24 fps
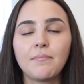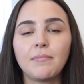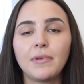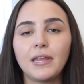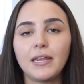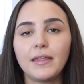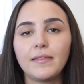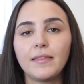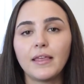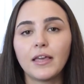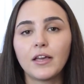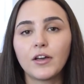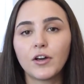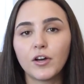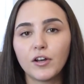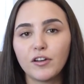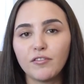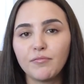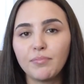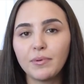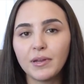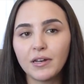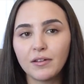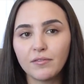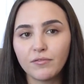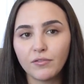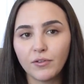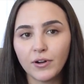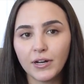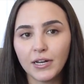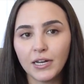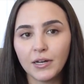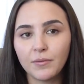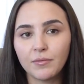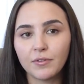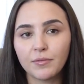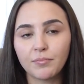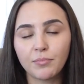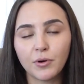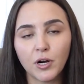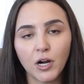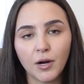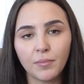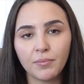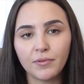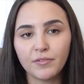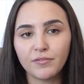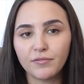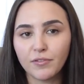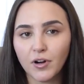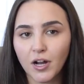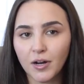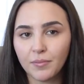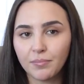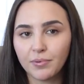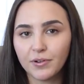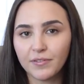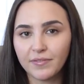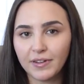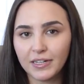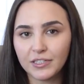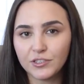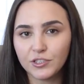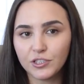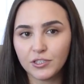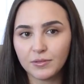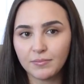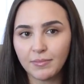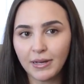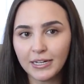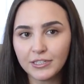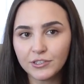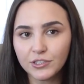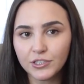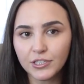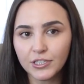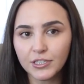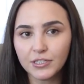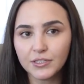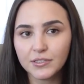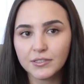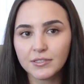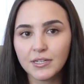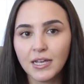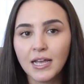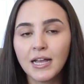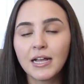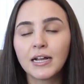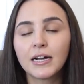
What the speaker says: meaning they could have been avoided with proper fraud prevention measures,